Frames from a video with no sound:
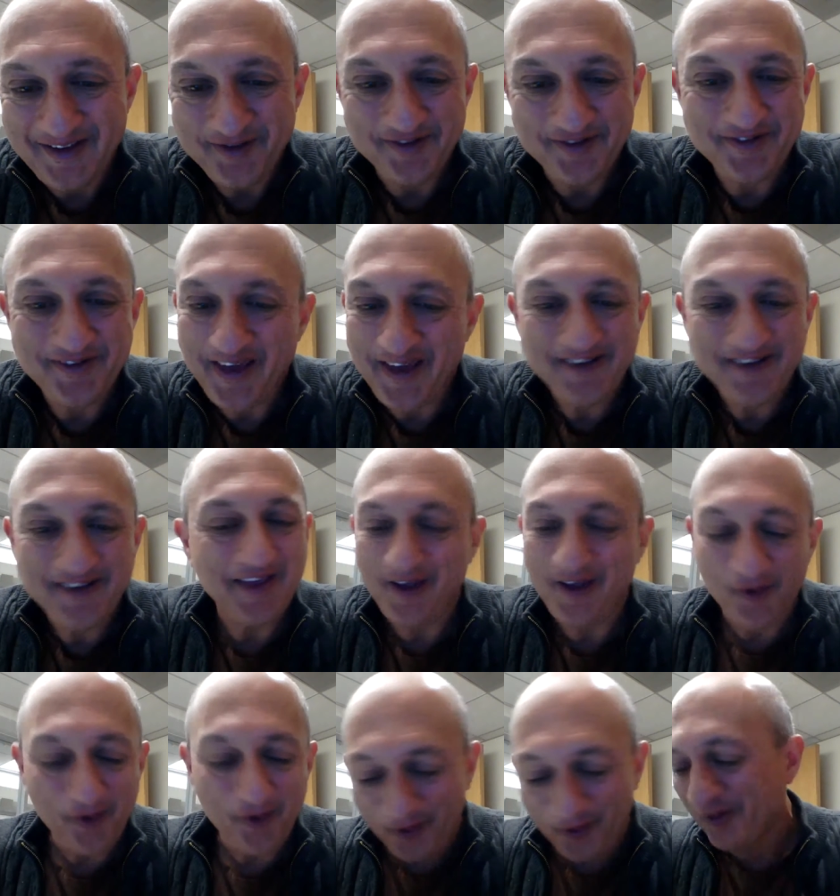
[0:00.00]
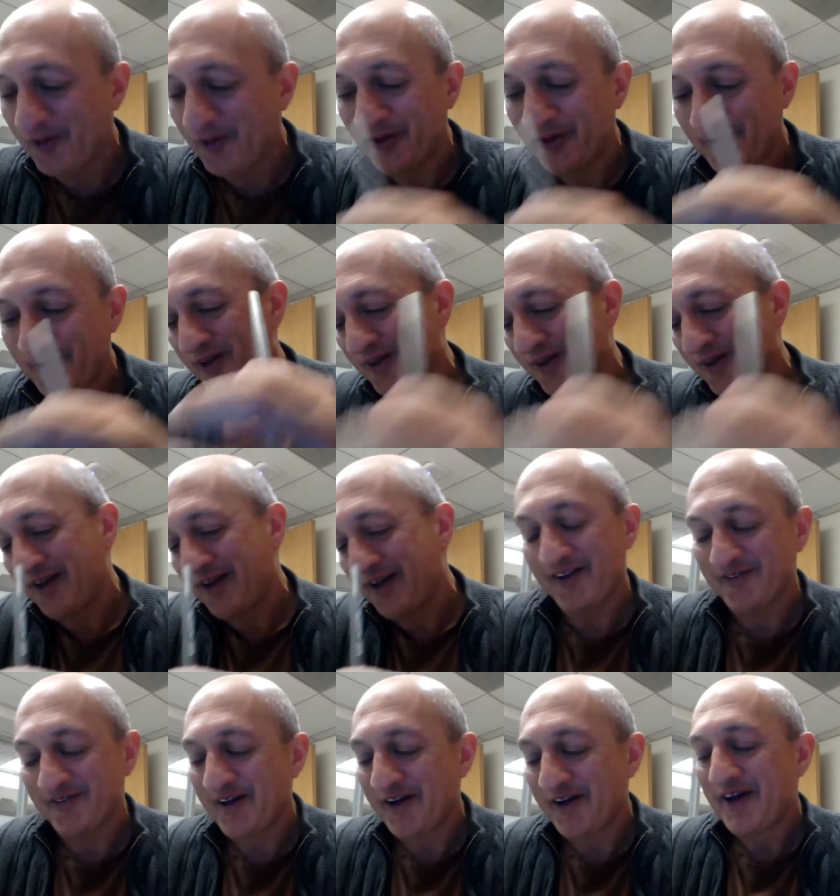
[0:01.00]
It takes that whole
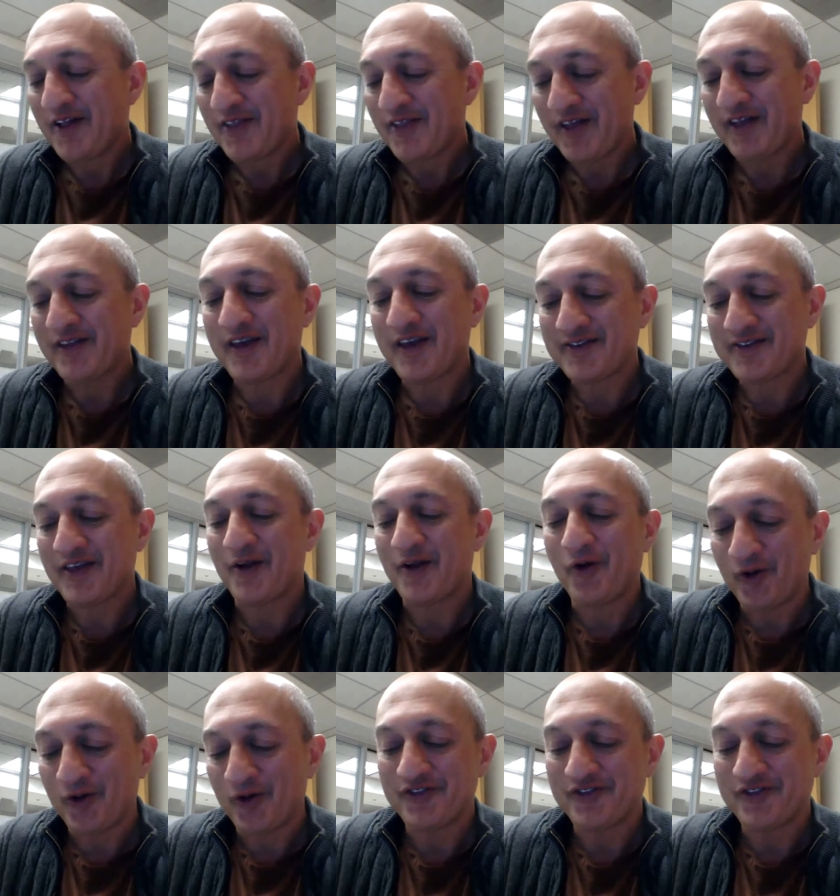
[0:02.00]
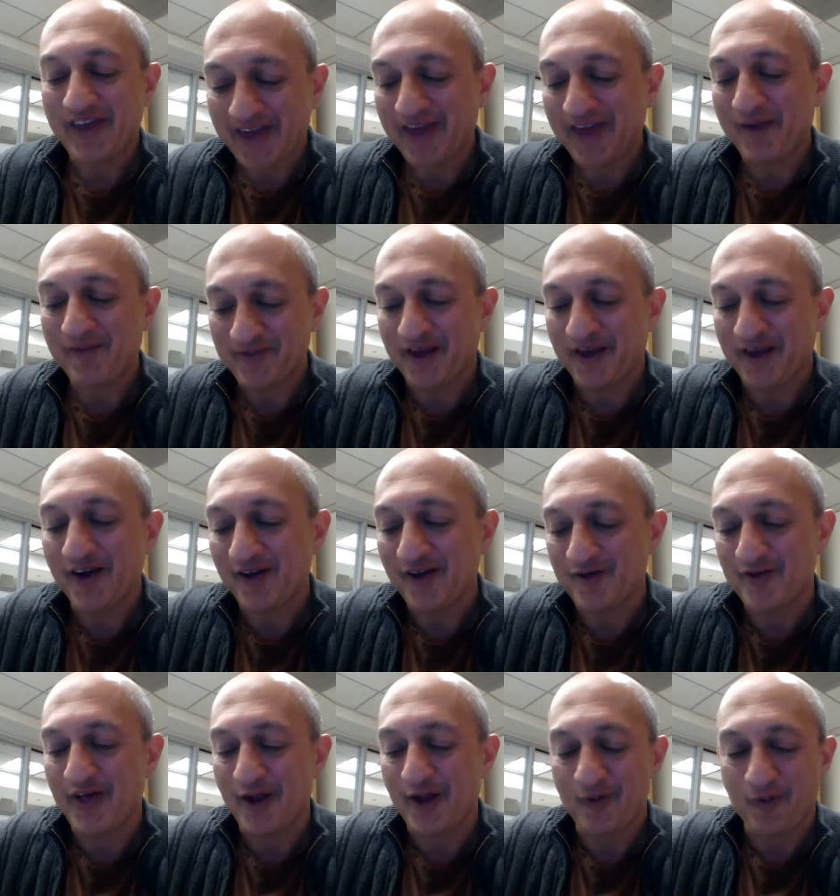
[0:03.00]
that takes that whole team to
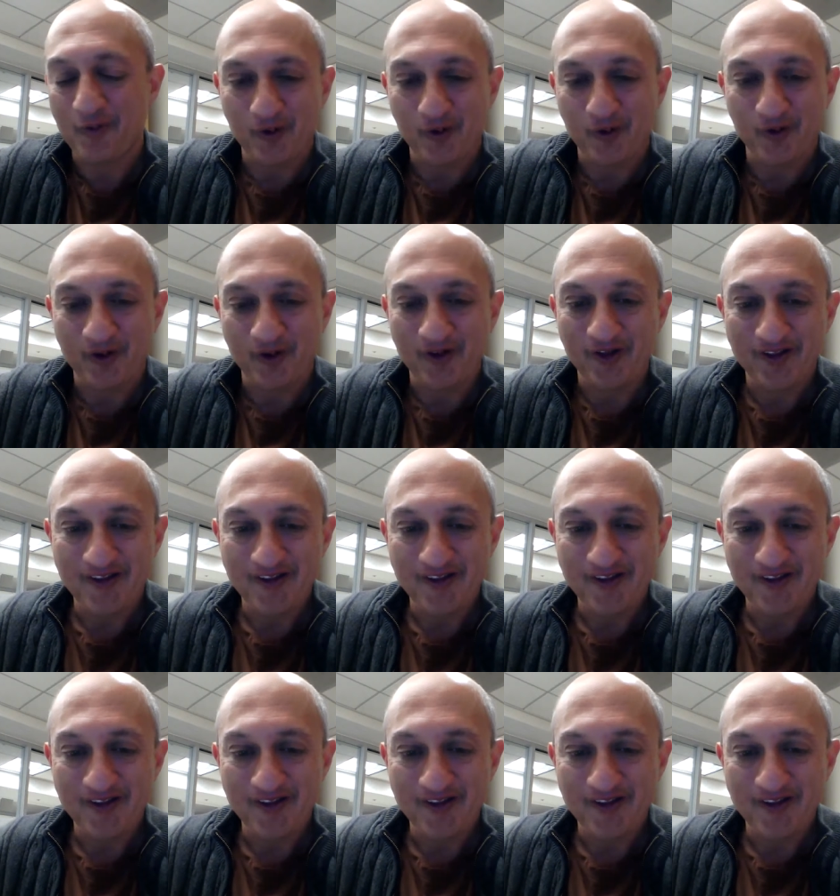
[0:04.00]
cover that role.